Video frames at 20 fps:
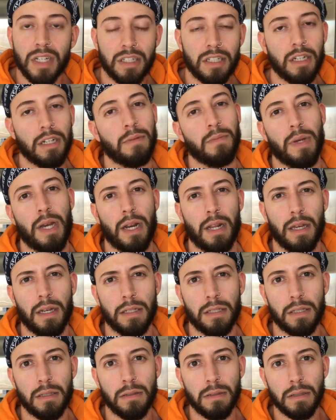there shouldn't be any
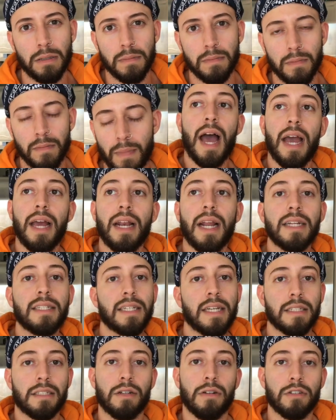issues. I
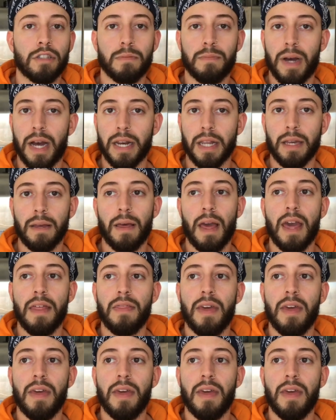like to get to know somebody,